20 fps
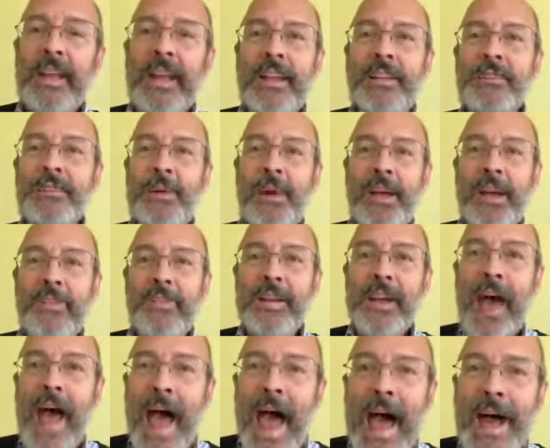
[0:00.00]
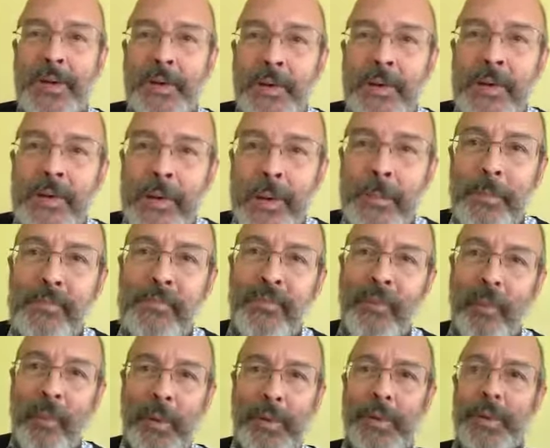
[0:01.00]
And so I have an acronym
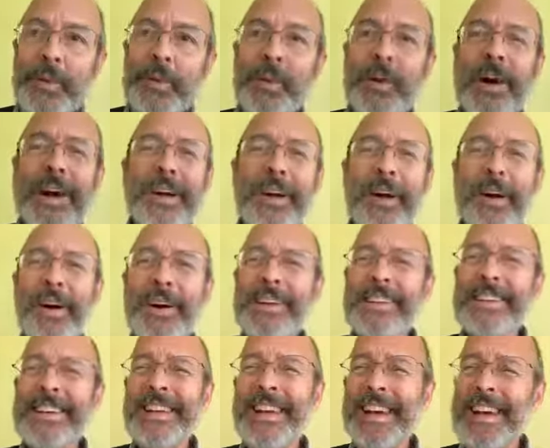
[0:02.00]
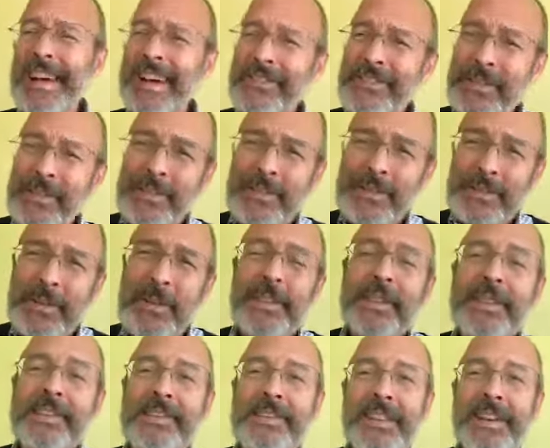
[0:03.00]
for you. I hardly ever do
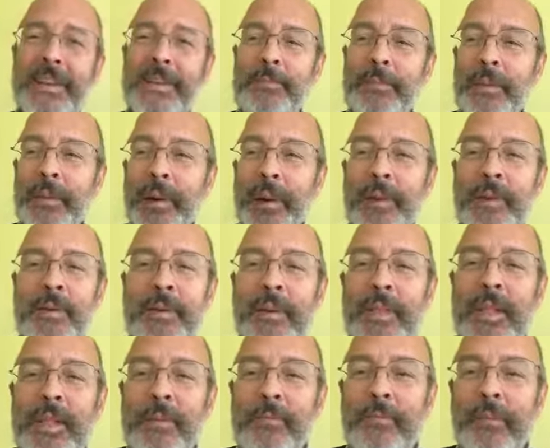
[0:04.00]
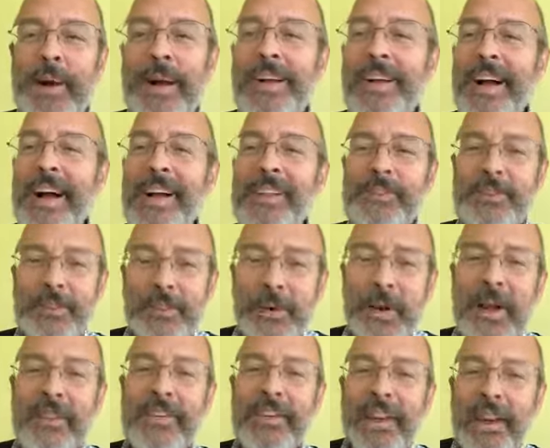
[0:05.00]
this anymore, but I do
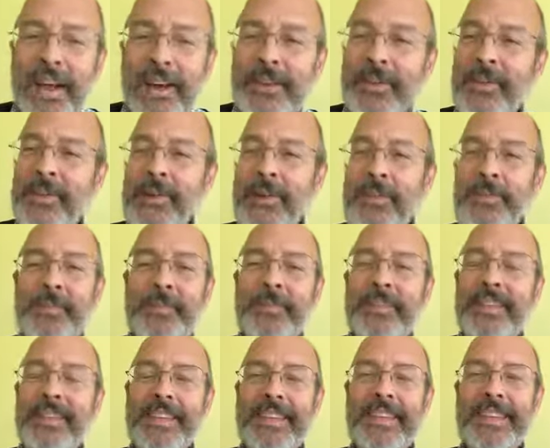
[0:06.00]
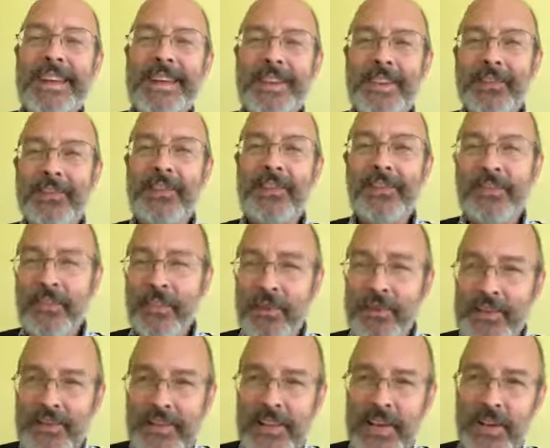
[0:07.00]
have an acronym. That is the
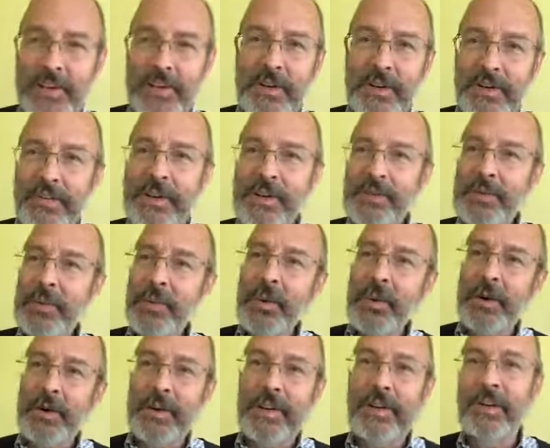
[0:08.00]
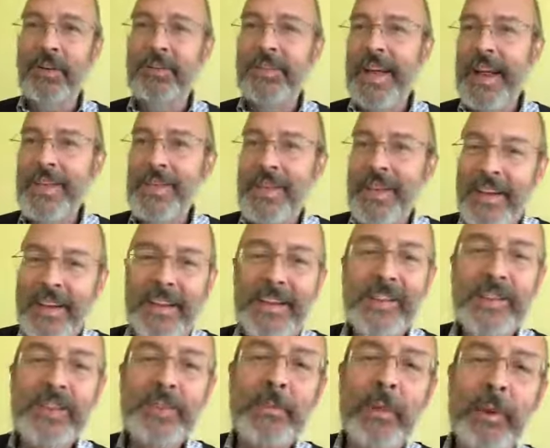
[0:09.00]
first letter of each word, and at the end it
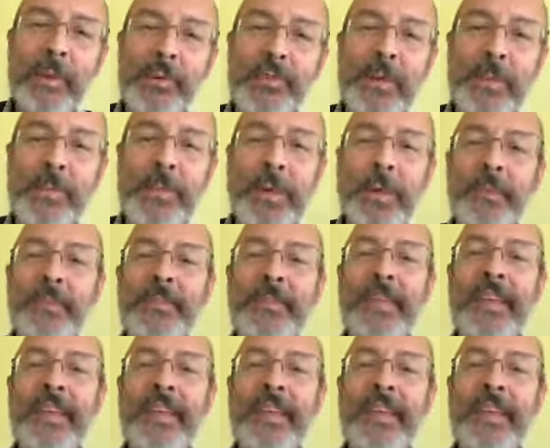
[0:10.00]
spells something.